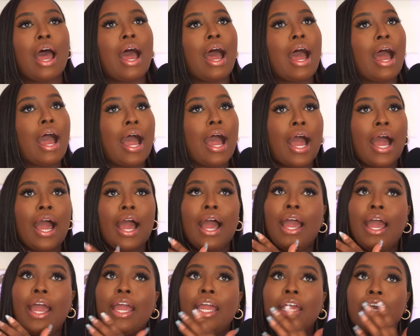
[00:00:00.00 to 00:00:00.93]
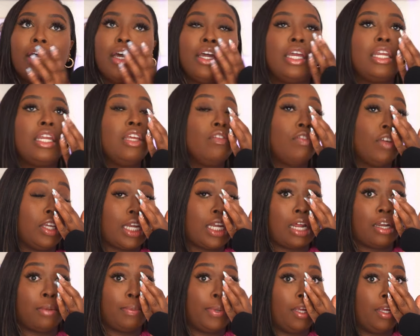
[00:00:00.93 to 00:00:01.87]
I couldn't even get
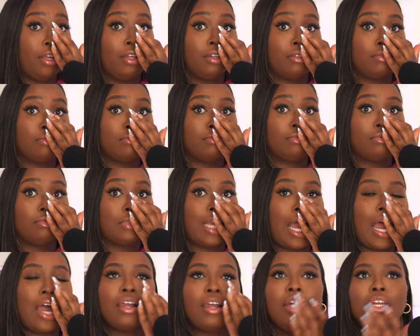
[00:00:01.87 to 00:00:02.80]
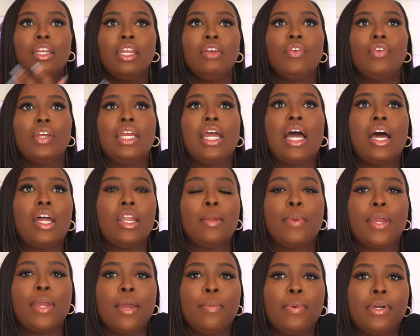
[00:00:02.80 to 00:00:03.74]
out of bed. I couldn't even get out of
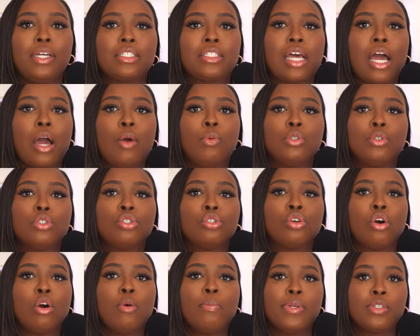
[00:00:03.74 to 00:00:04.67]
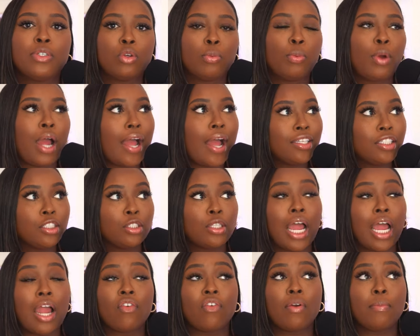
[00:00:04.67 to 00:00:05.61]
bed because I was so miserable. I
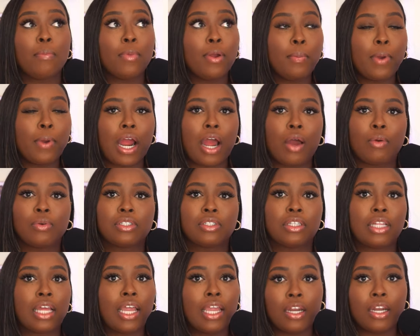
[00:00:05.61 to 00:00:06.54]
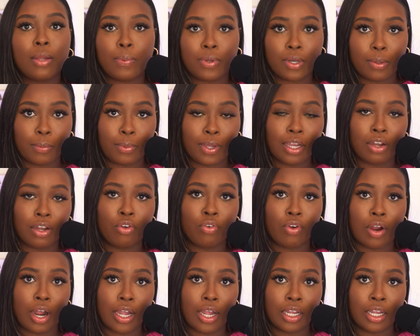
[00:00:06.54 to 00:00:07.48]
remember I was laid up in the bed
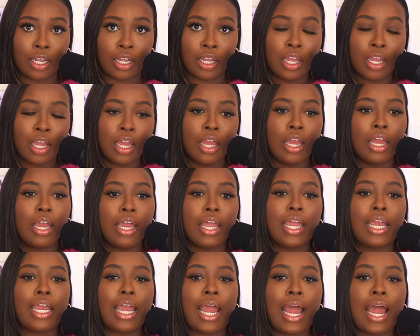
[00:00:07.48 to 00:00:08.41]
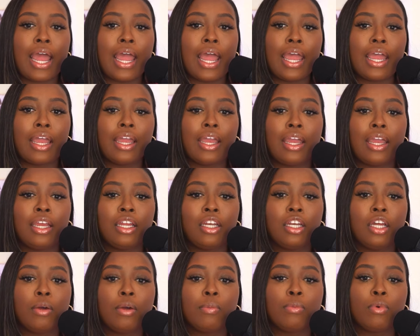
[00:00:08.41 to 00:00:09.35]
crying, and I had
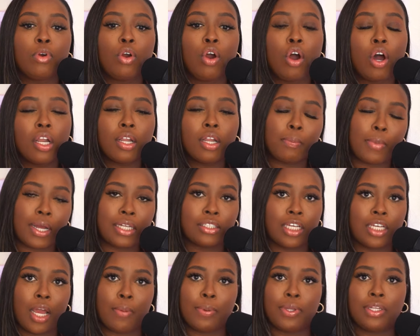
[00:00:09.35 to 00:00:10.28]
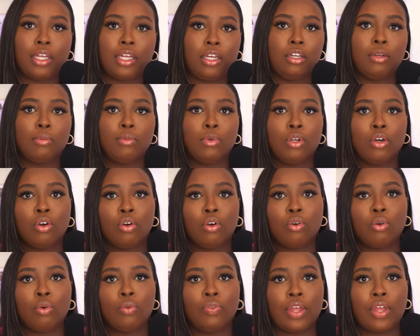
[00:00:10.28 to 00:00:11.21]
end up calling my job and letting them
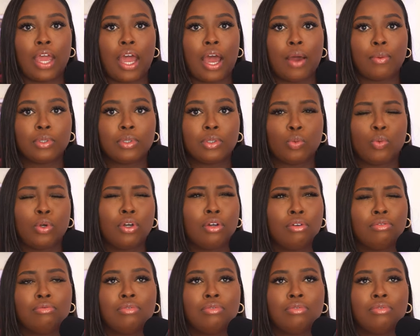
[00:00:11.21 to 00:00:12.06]
know that I was, well,